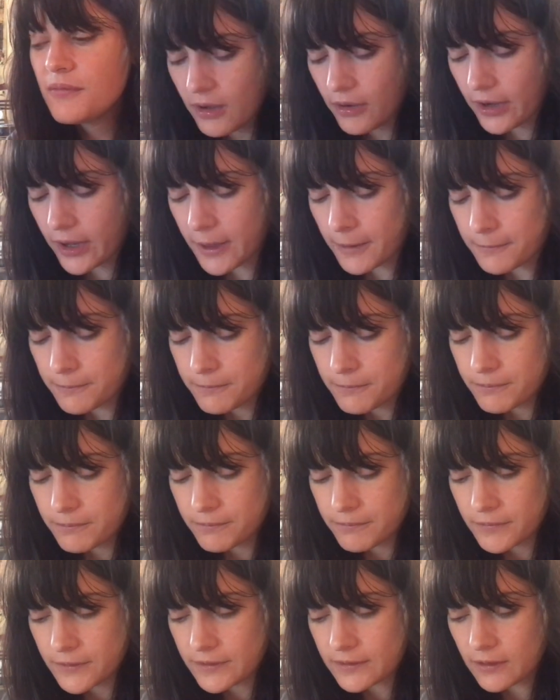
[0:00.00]
Okay,
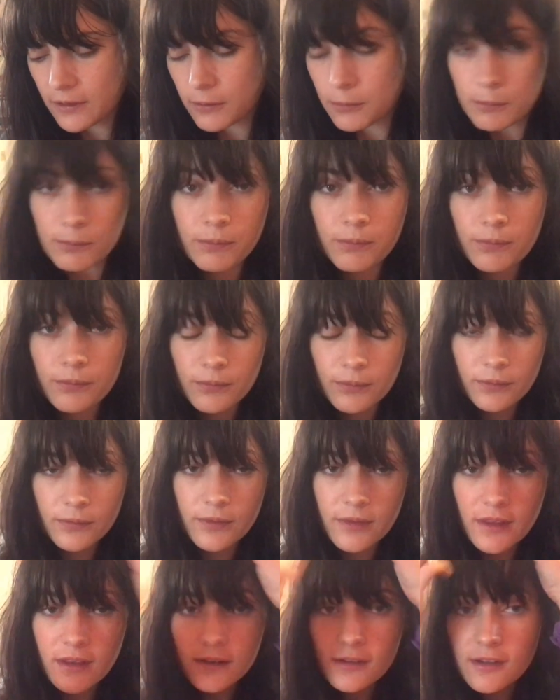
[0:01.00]
so
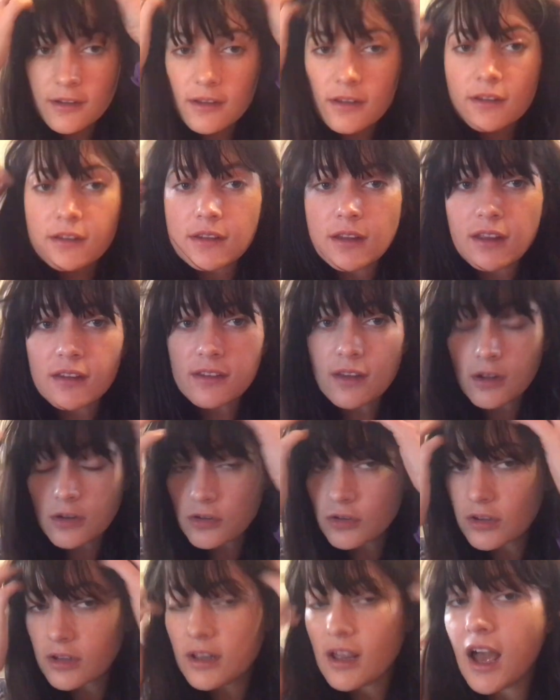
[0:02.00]
this is
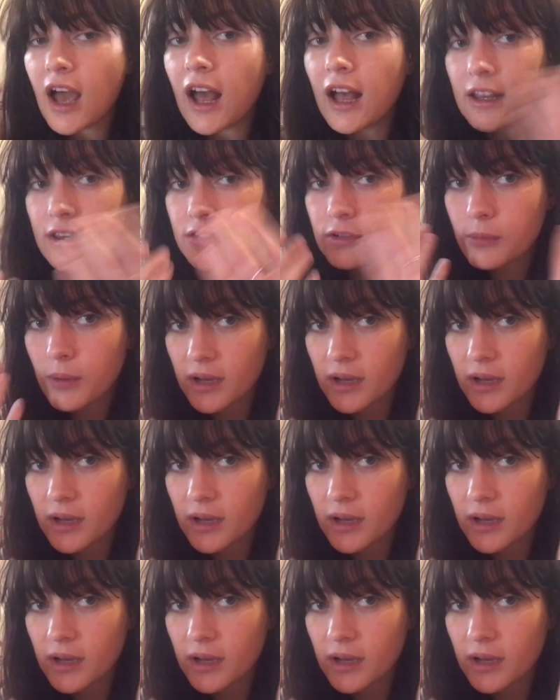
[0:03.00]
essentially as